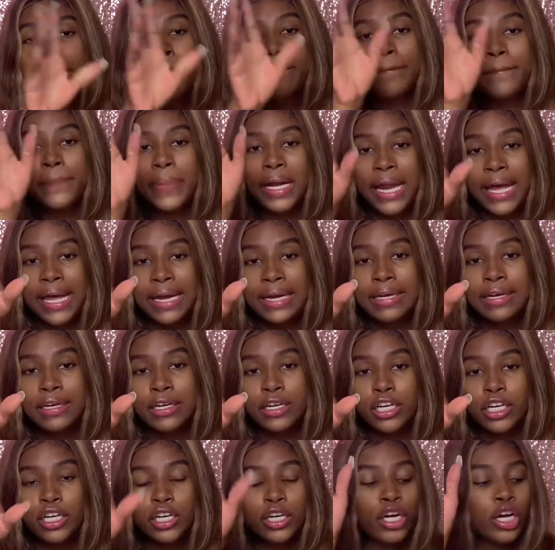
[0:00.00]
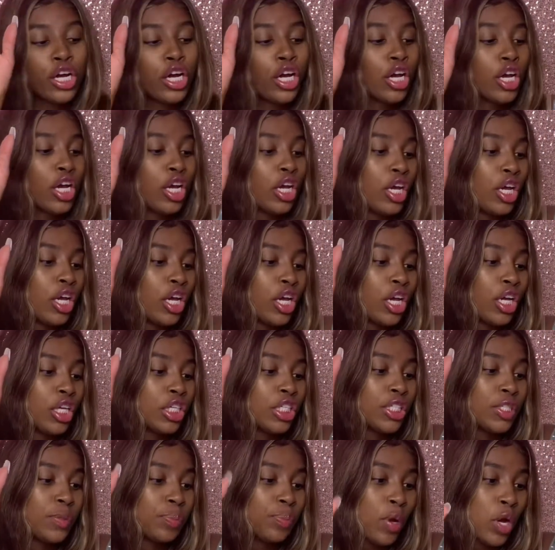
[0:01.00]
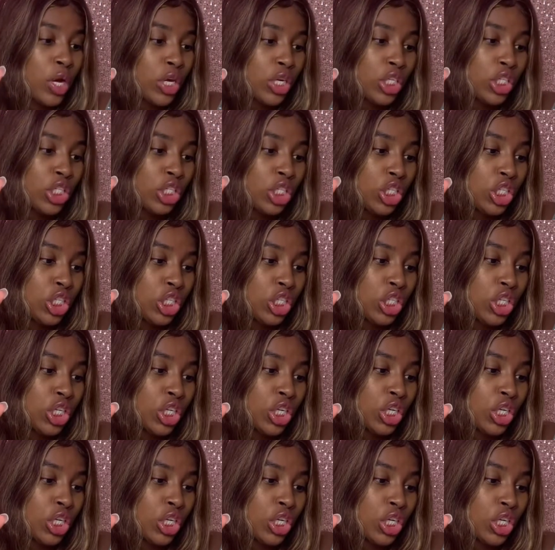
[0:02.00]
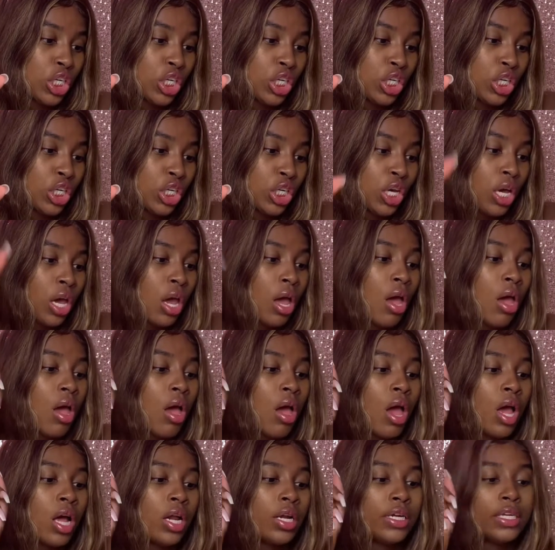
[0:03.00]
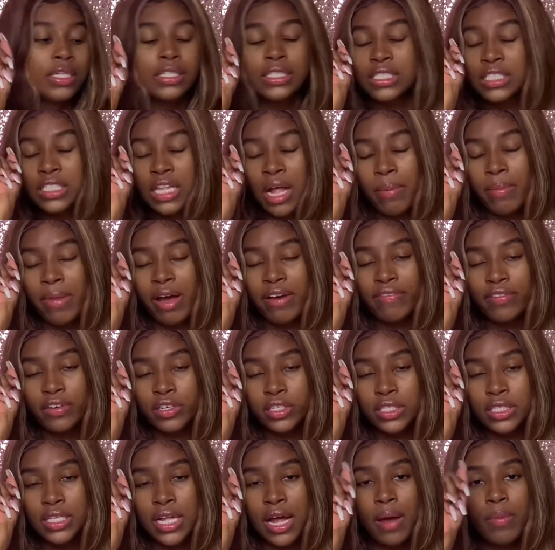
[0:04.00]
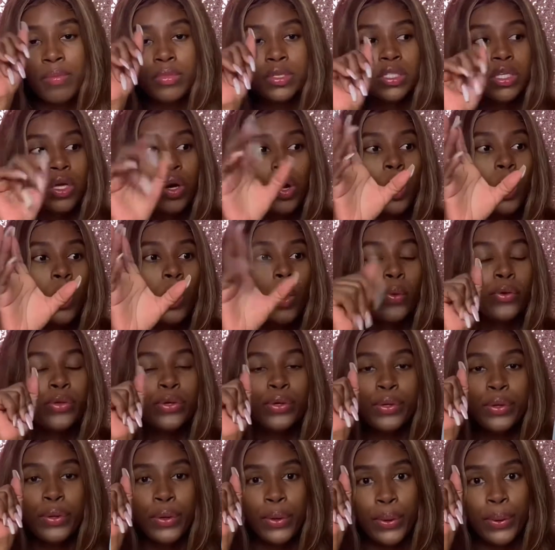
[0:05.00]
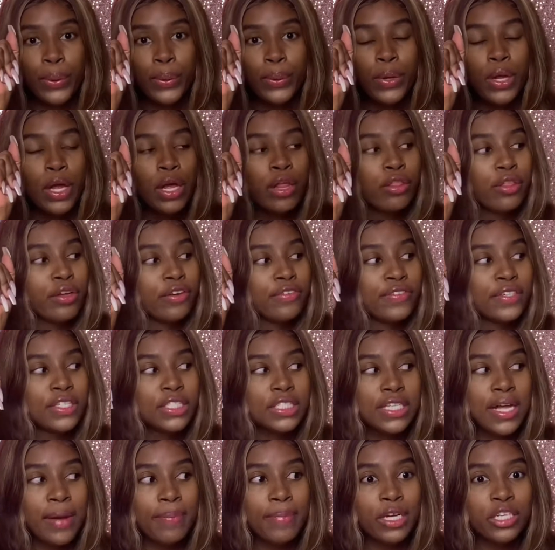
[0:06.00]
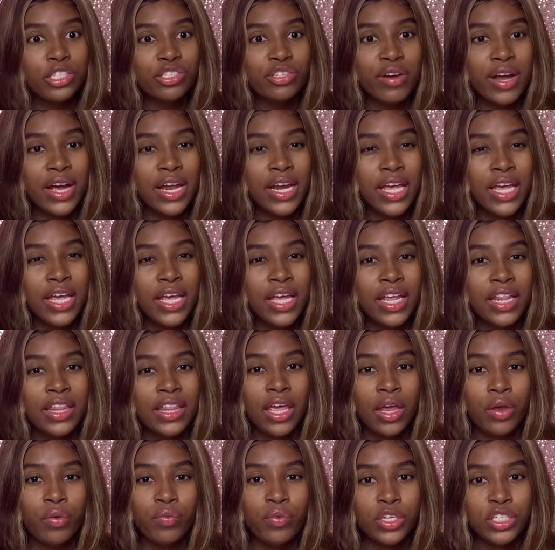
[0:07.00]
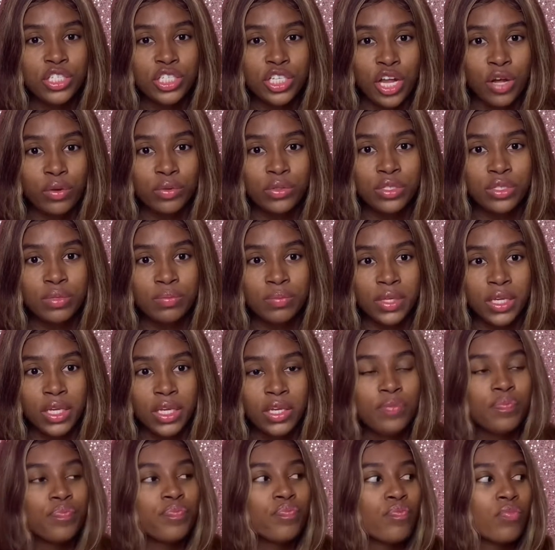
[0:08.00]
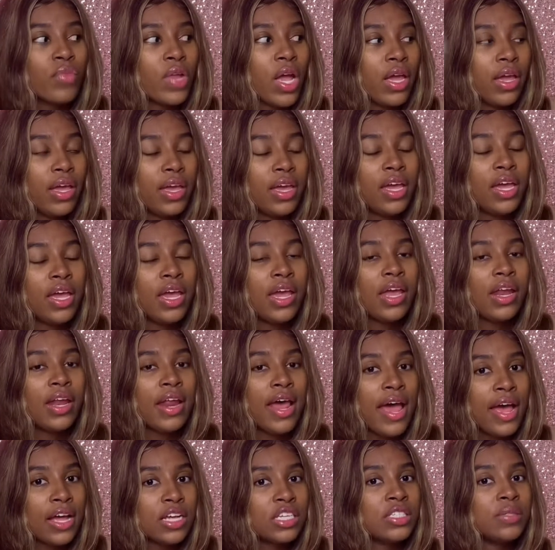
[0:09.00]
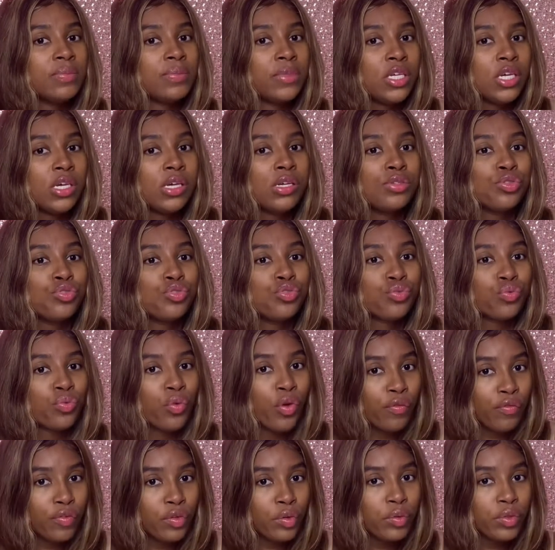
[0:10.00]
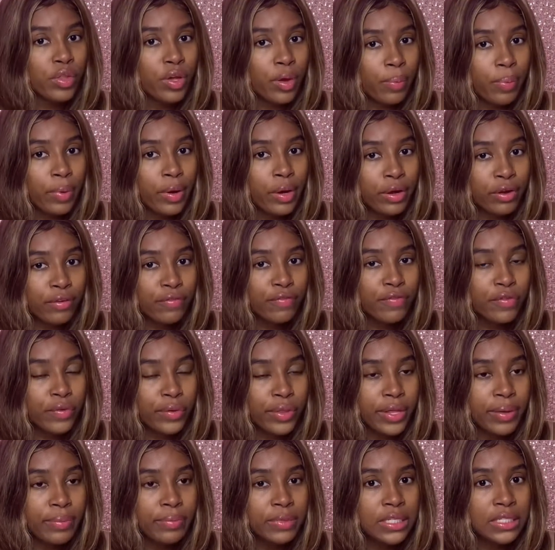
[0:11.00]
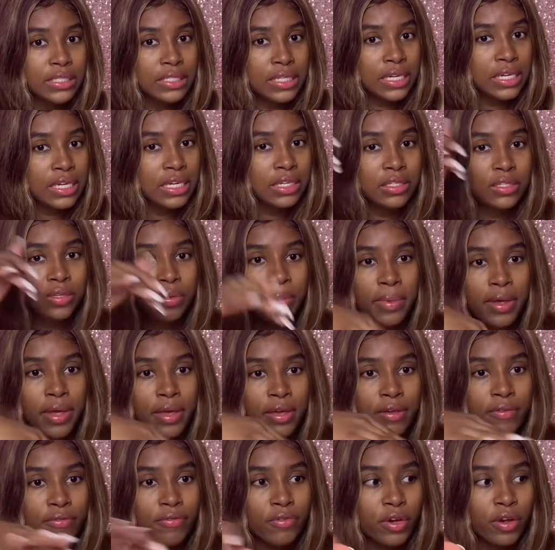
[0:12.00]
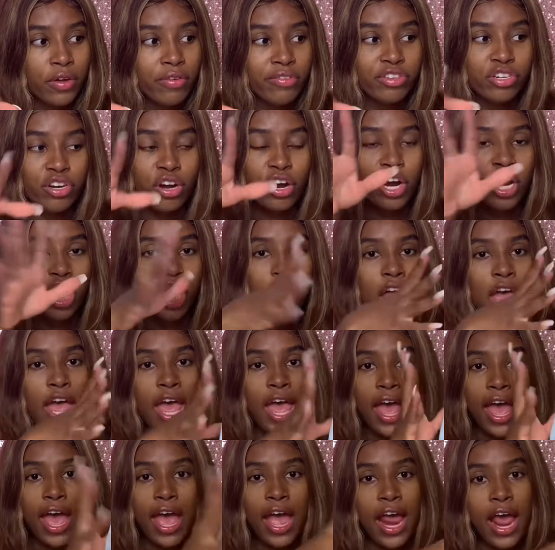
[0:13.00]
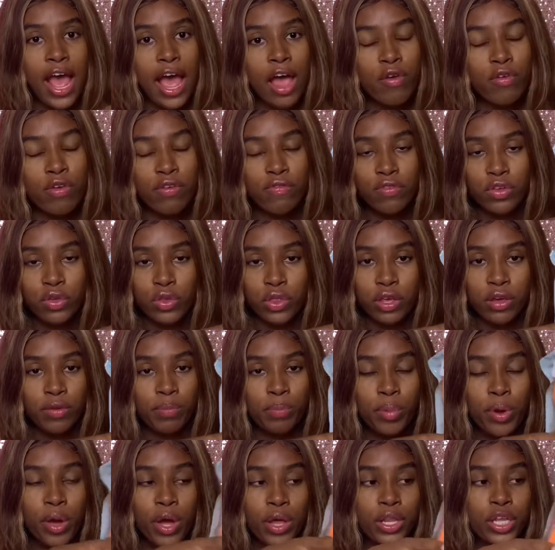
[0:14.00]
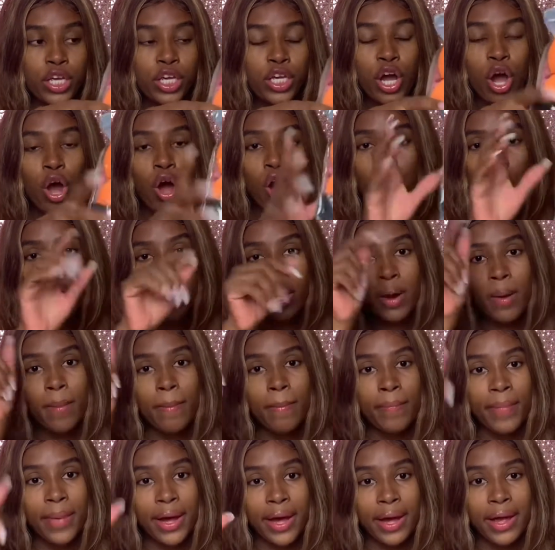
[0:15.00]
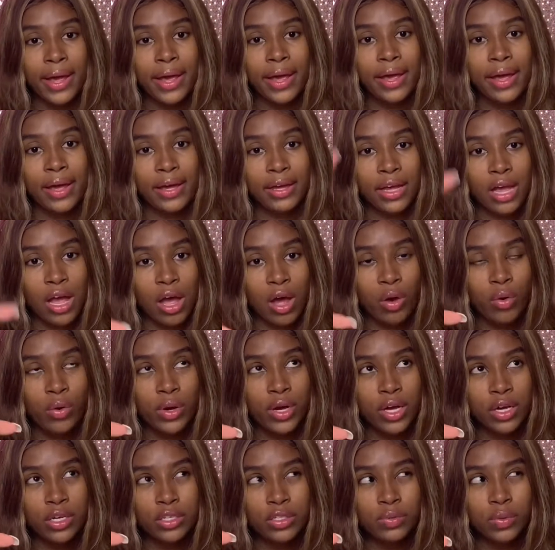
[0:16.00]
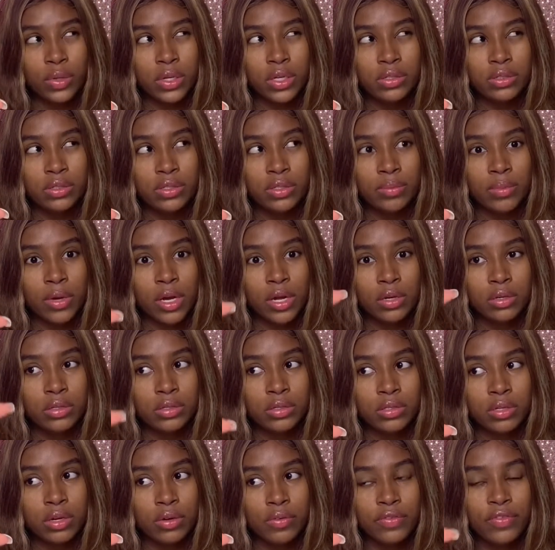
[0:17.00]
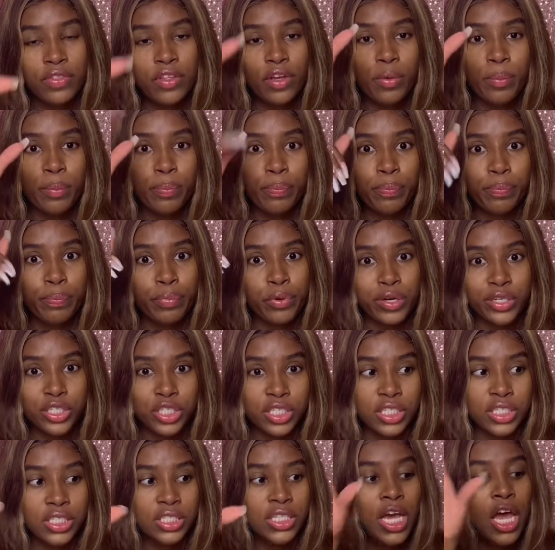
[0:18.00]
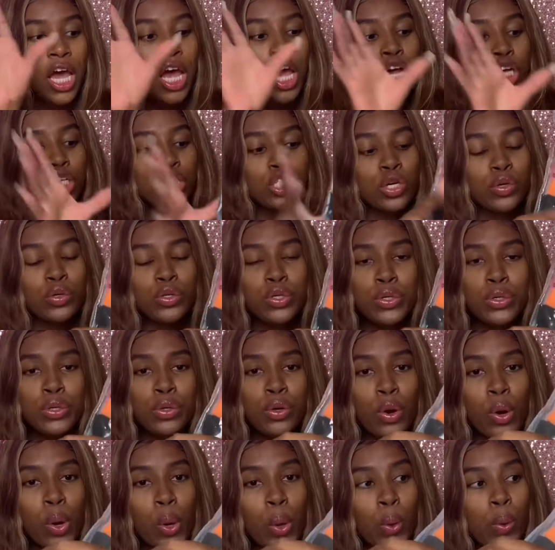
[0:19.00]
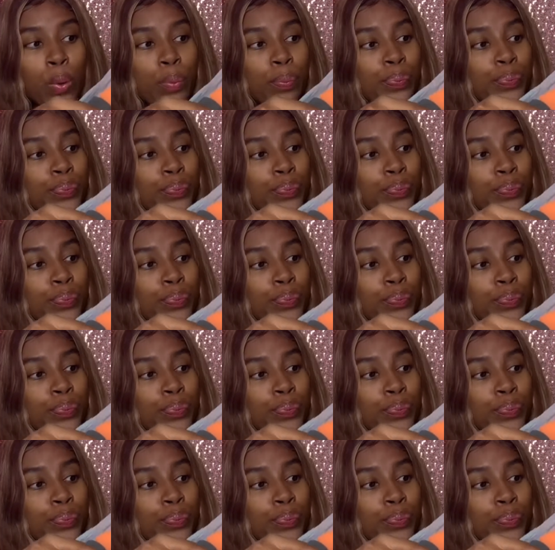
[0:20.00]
blender sponge. This is not my first time, so you know, the first time I tried it, reached out to me and asked me to review their product for them. They sent it to me free of charge, and I reviewed their product on my account as well as some other stuff, their brushes. So you know,